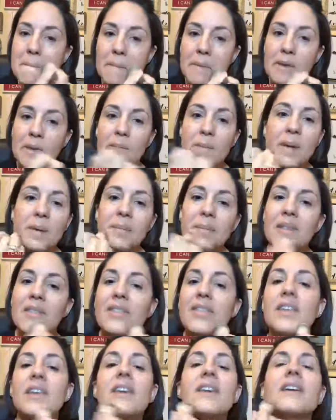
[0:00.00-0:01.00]
You made me
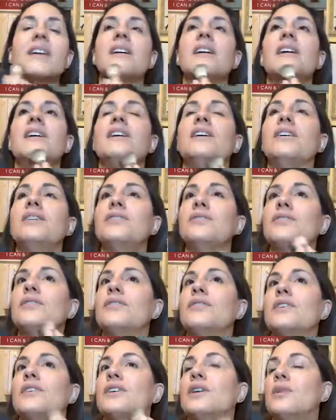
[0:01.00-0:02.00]
think
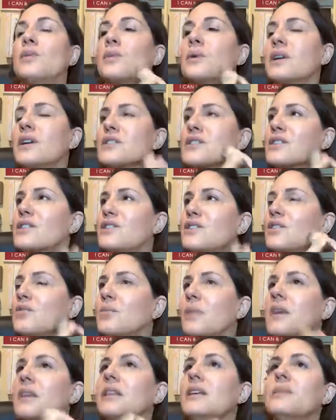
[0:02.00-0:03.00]
of what I was going to do with
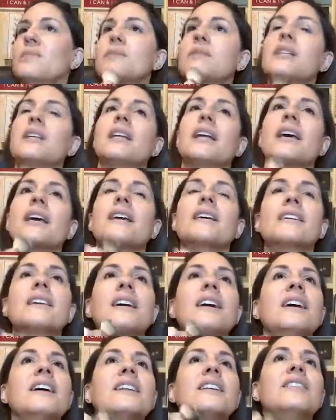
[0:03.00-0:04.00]
my lips today because I
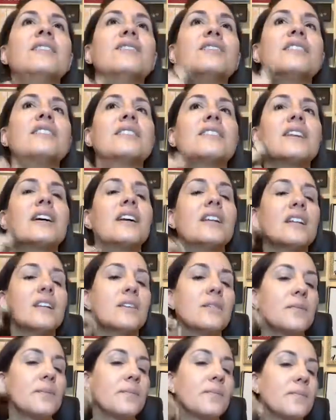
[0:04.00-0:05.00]
hadn't even
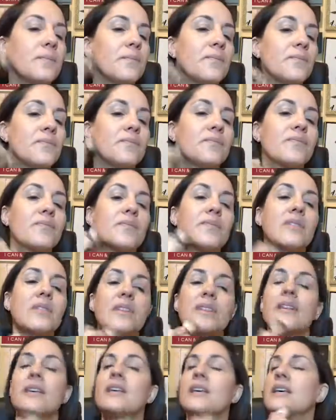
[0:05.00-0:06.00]
decided.
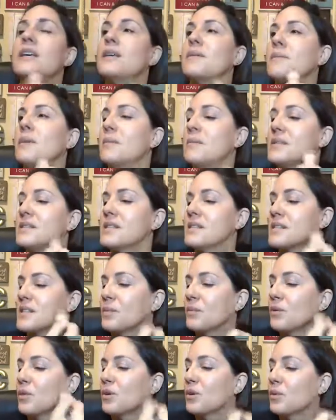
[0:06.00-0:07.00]
Maybe since
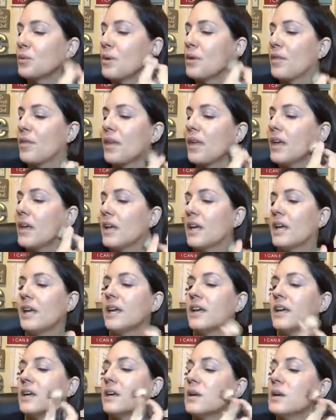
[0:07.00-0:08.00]
I'm going with
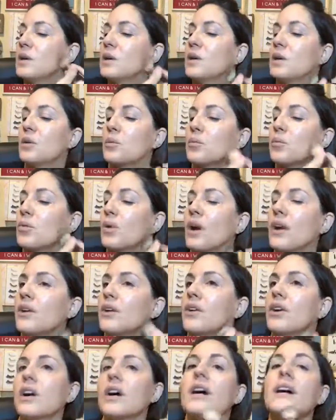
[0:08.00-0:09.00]
a
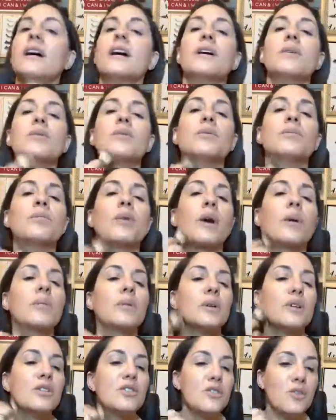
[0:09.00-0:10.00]
brighter eye, we'll
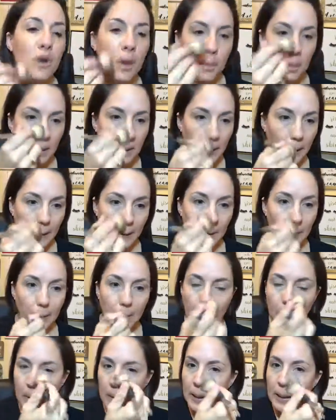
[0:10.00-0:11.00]
probably drop it down
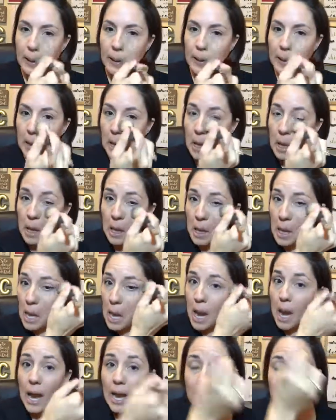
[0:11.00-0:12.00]
to a...
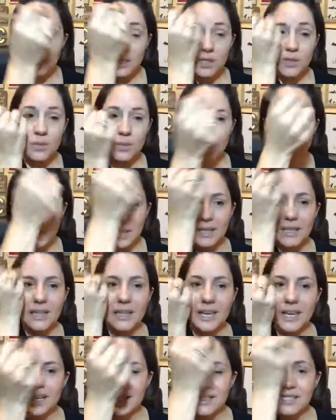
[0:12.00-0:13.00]
I just really
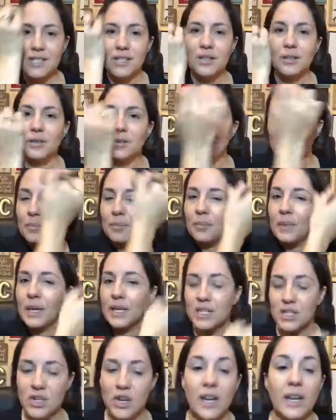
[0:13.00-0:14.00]
like to
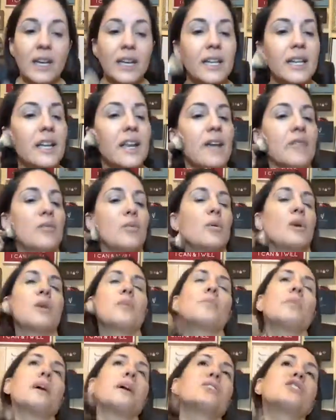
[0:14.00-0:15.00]
make sure I get it everywhere.
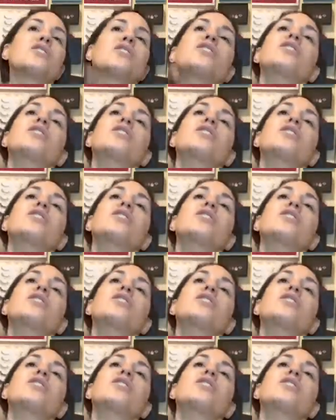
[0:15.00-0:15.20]
Make sure